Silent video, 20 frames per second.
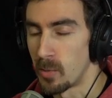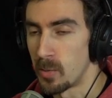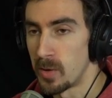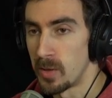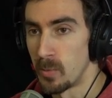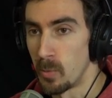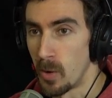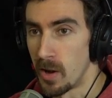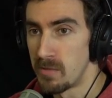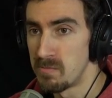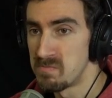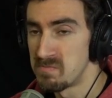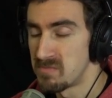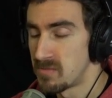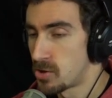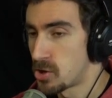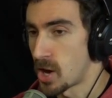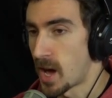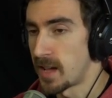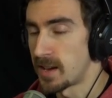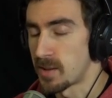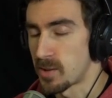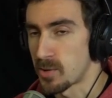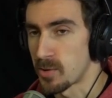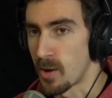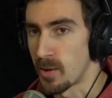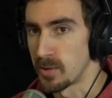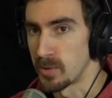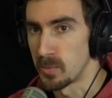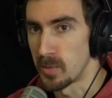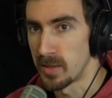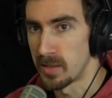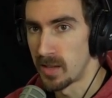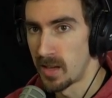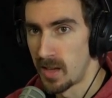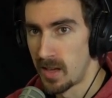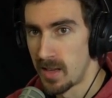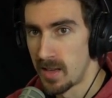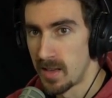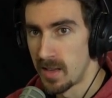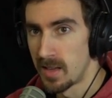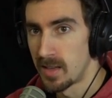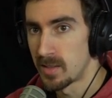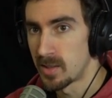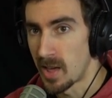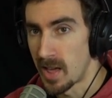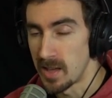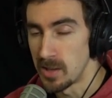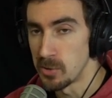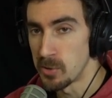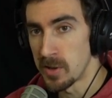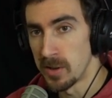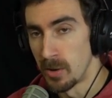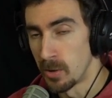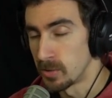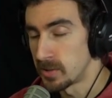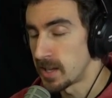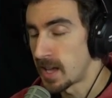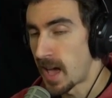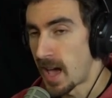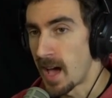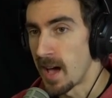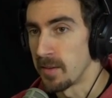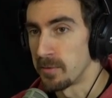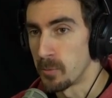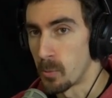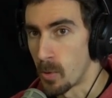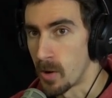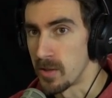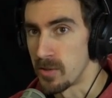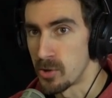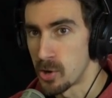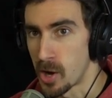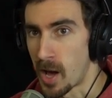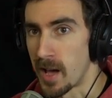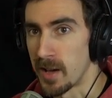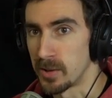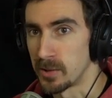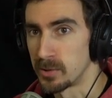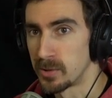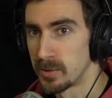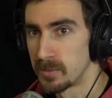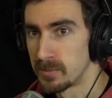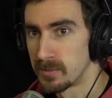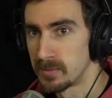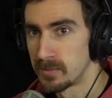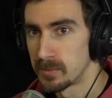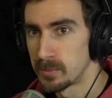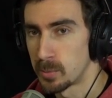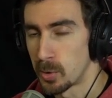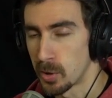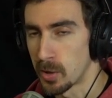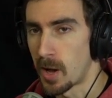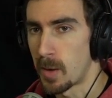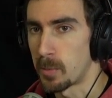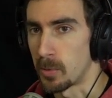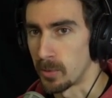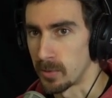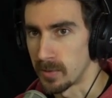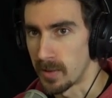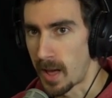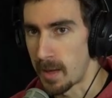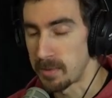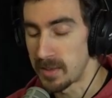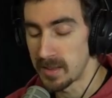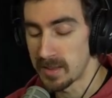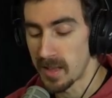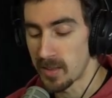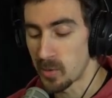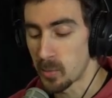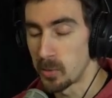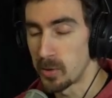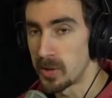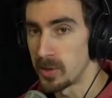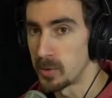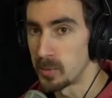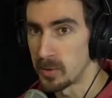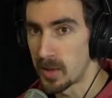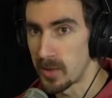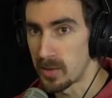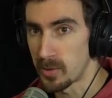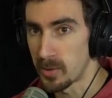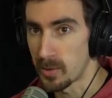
with what China started with. Say you can only have one child per couple. I think that's a pretty good place to